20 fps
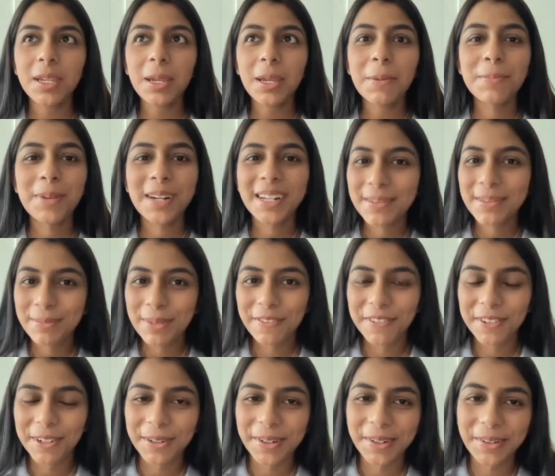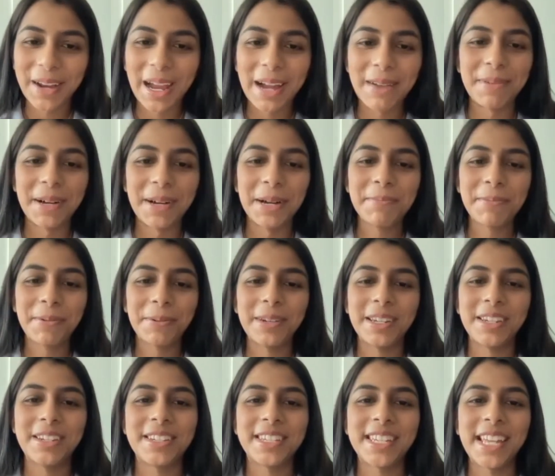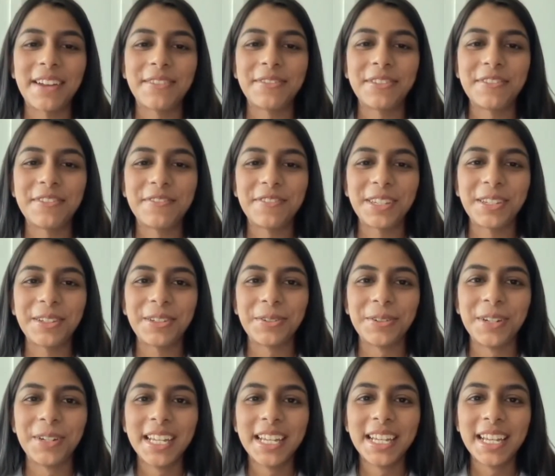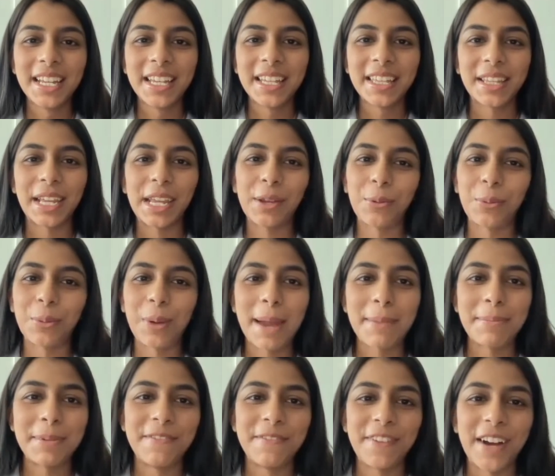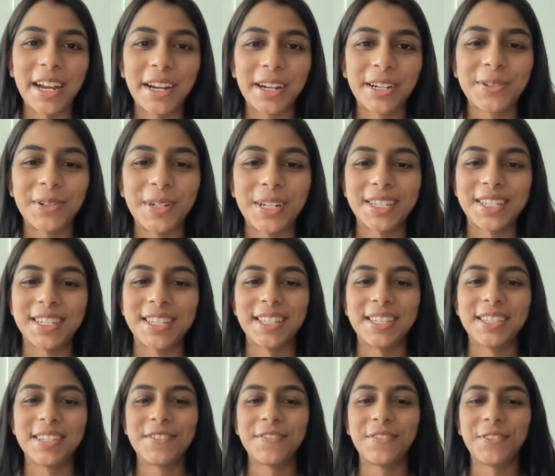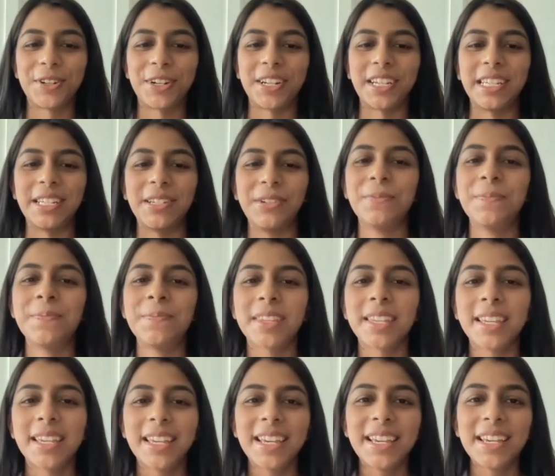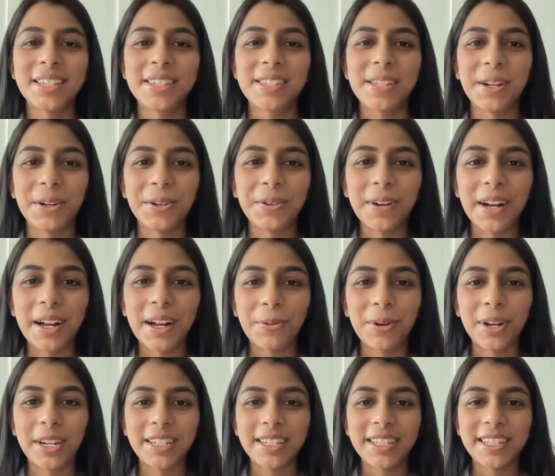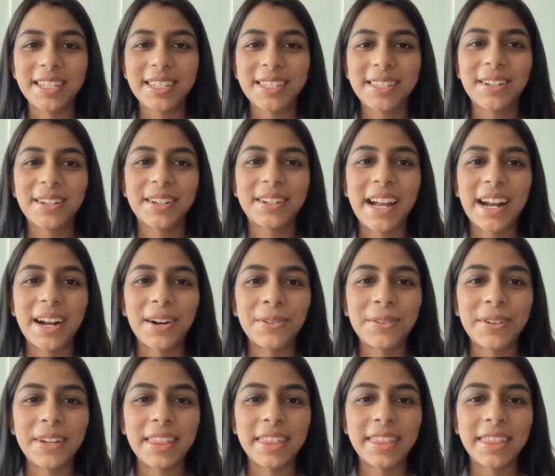but before we wrap up, we just have a few like rapid fire questions for you. So right. I wanted to start out with